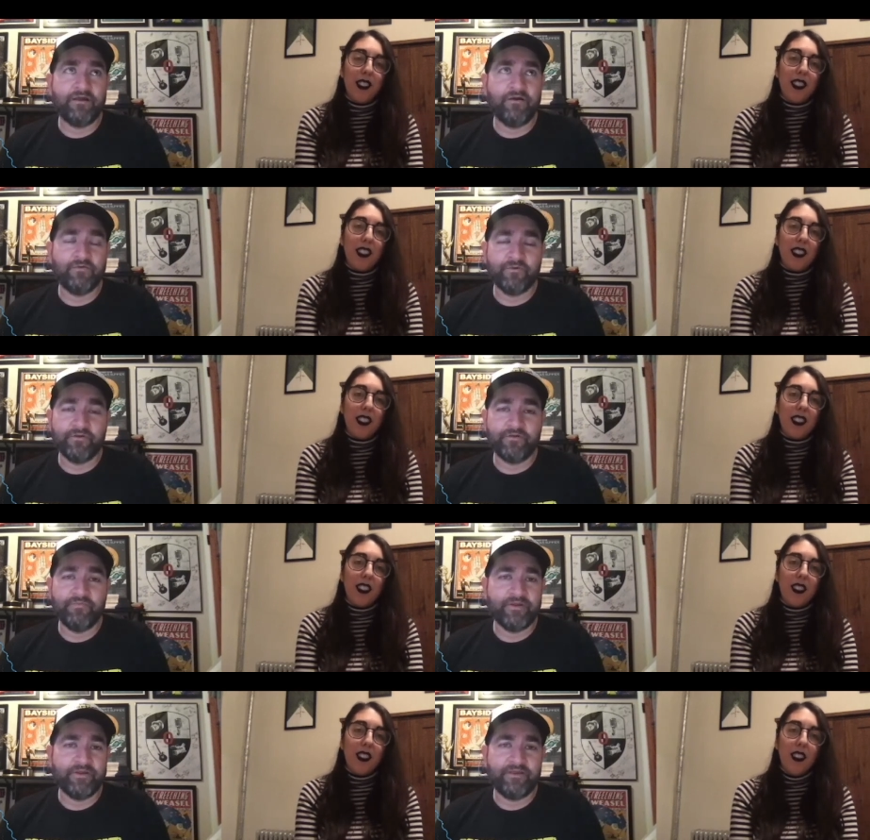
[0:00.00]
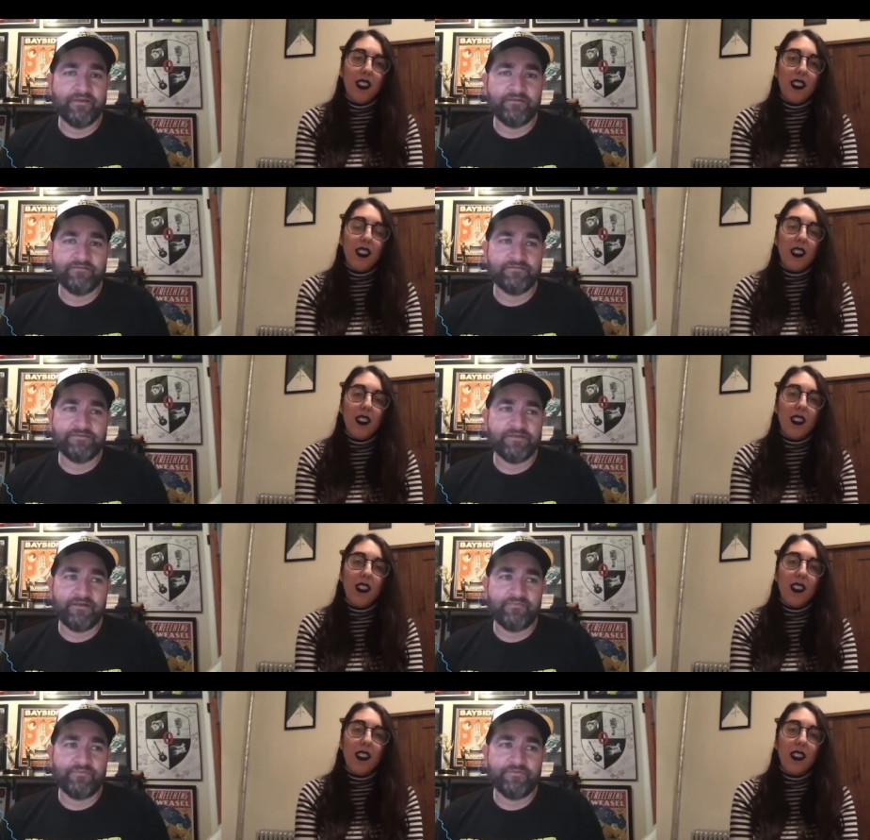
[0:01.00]
Speaker 1: work, but I can't stop
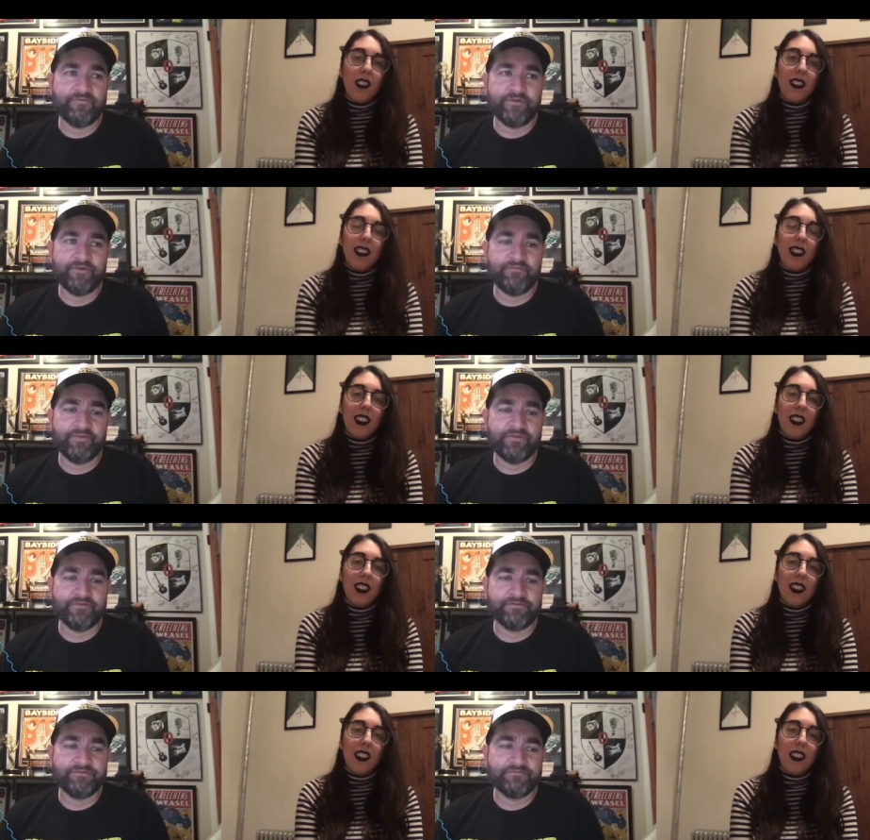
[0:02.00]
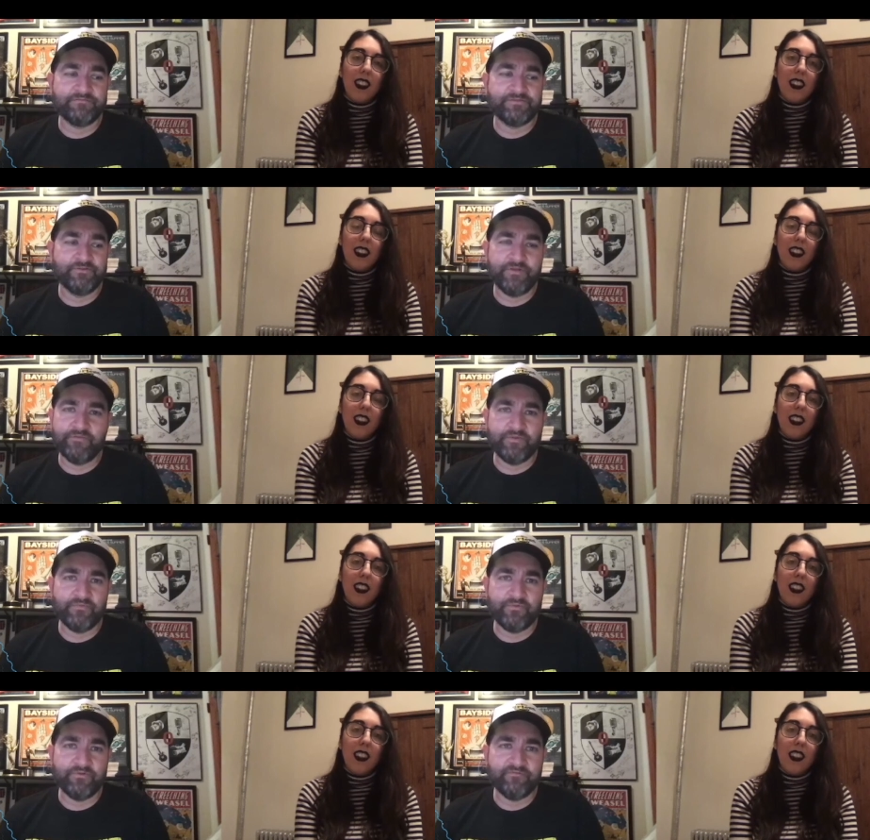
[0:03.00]
doing it because so many people
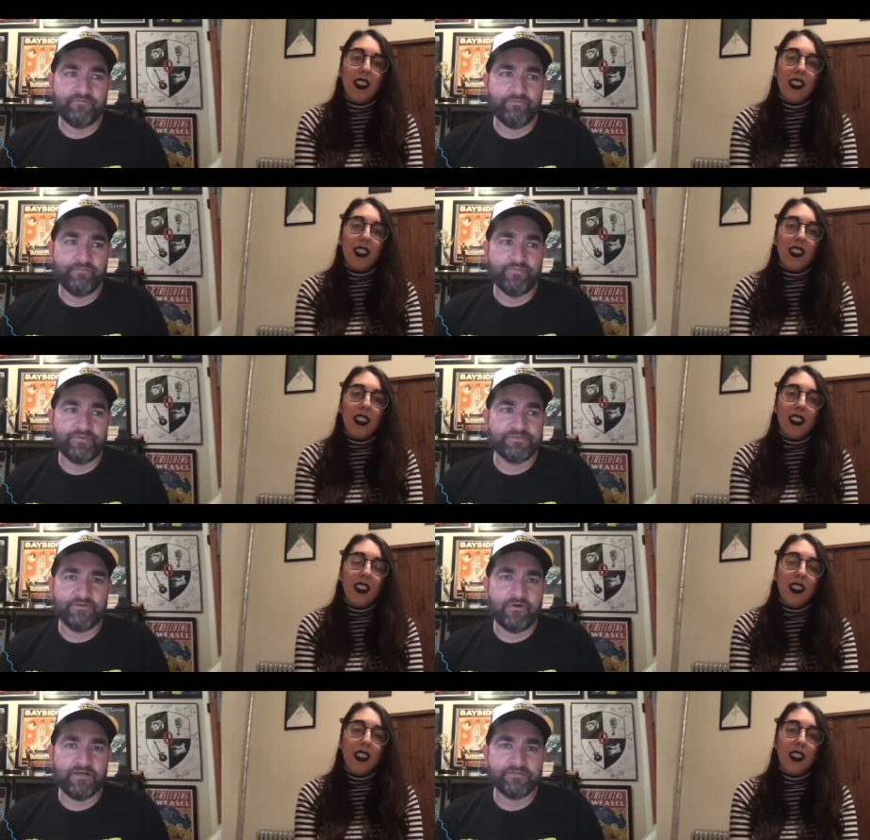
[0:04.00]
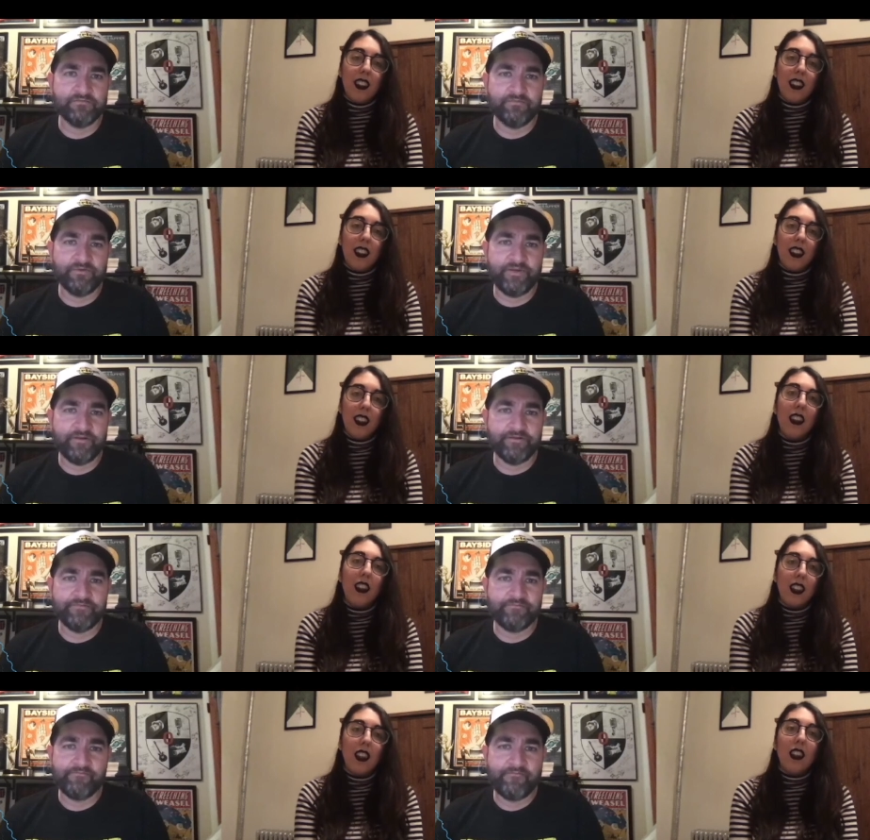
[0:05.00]
have been so awesome about it.
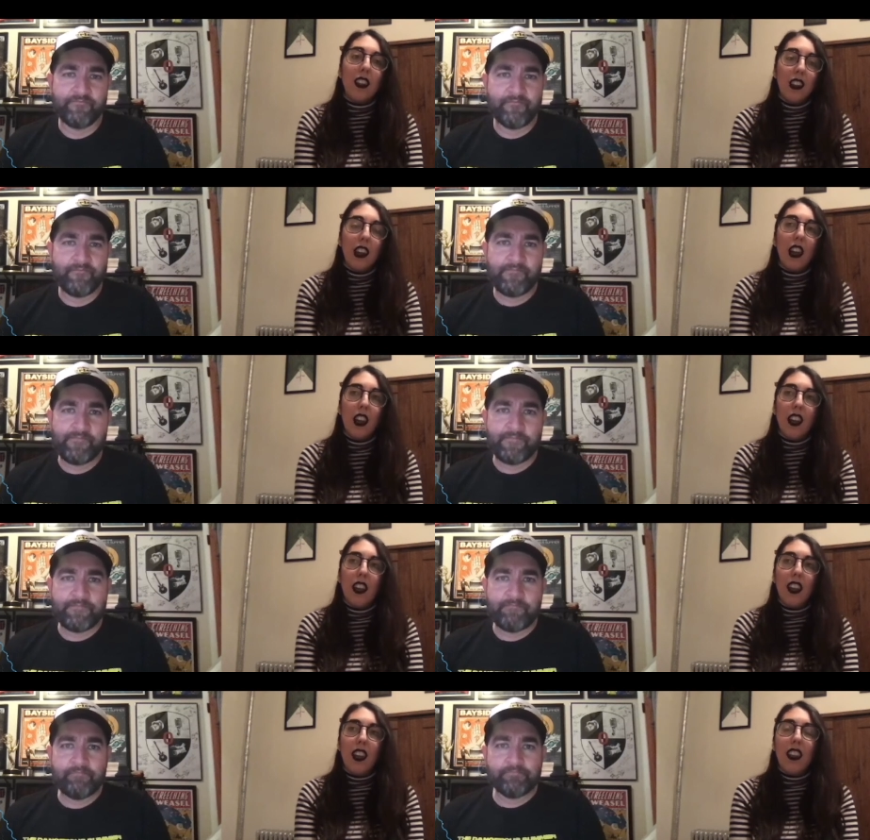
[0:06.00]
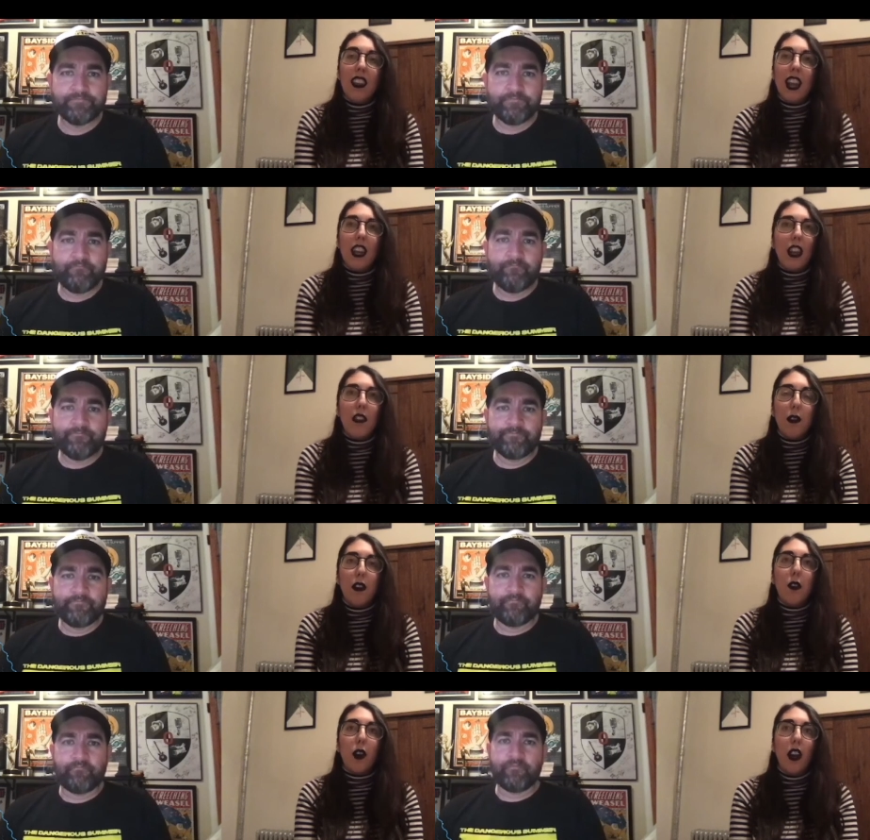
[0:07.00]
Speaker 2: Yeah. I think that that's what's
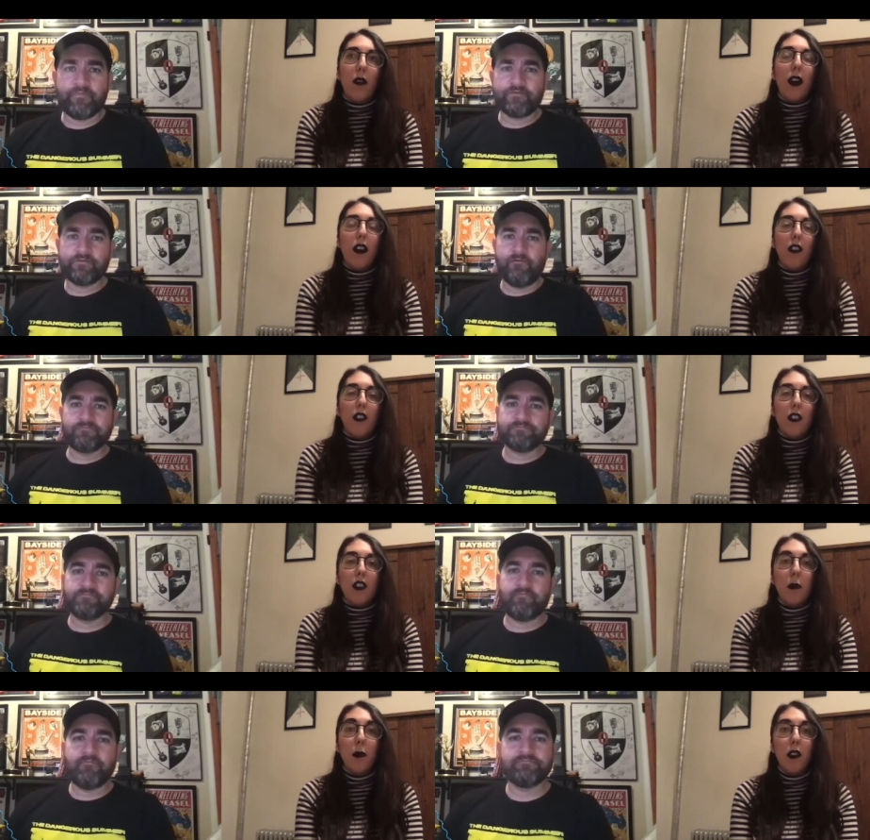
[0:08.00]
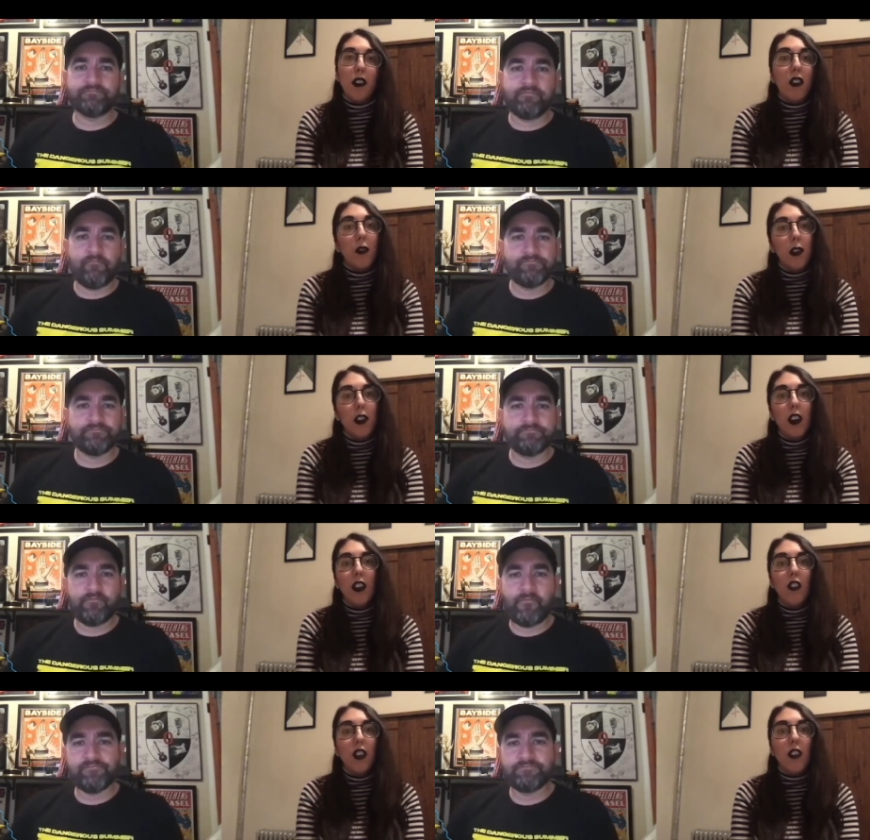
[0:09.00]
great about just the music community in
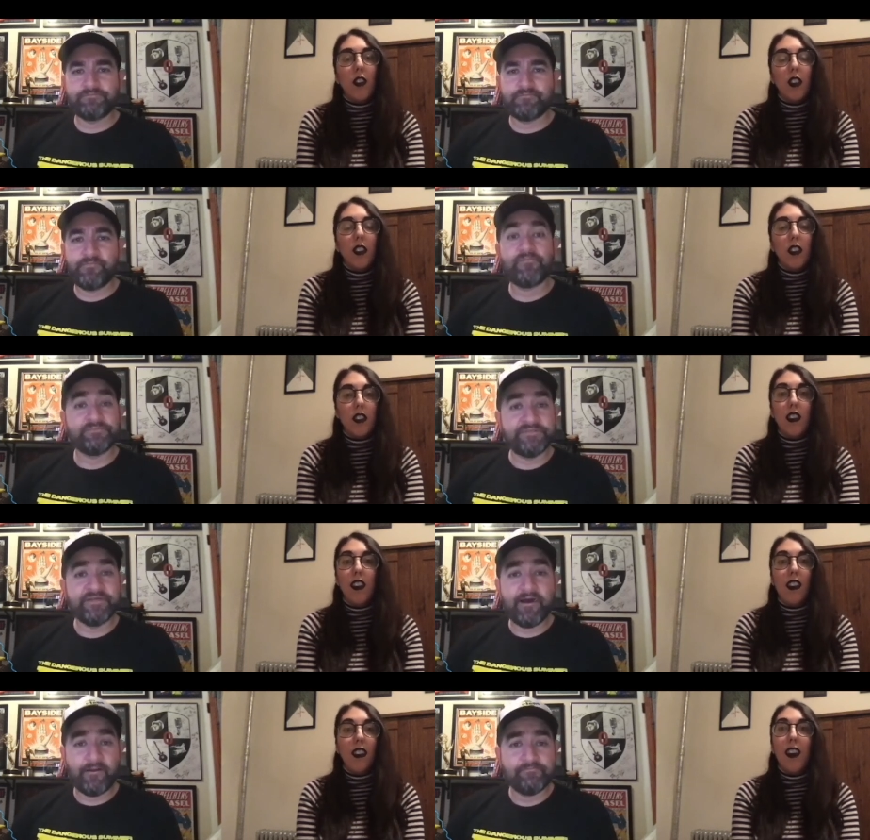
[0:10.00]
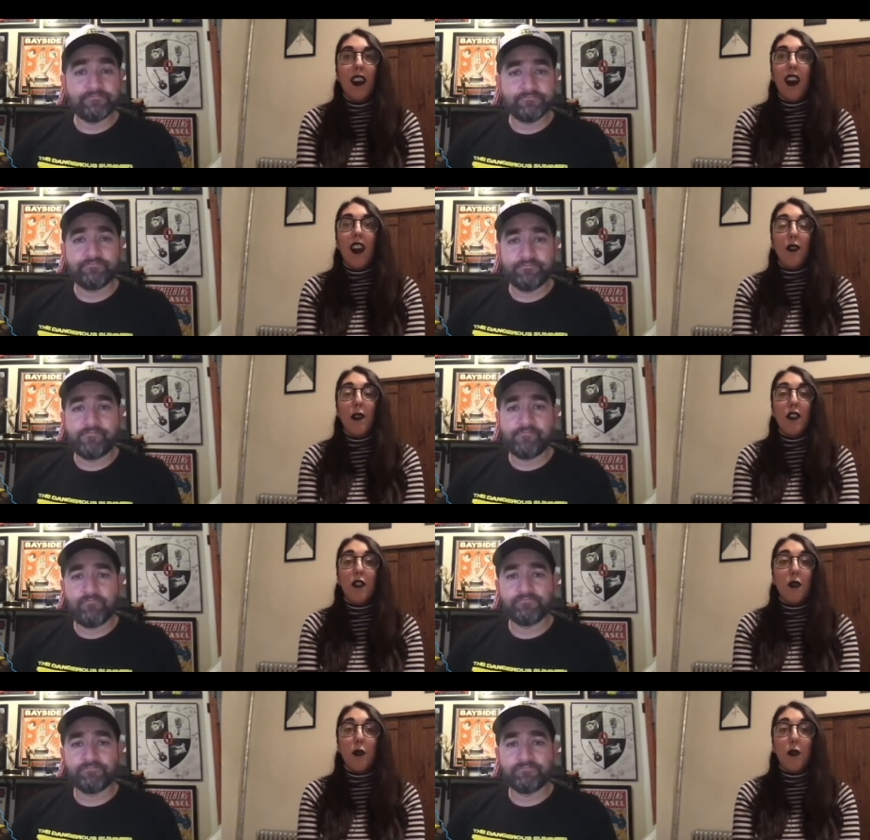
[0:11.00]
general is that yeah. everyone is just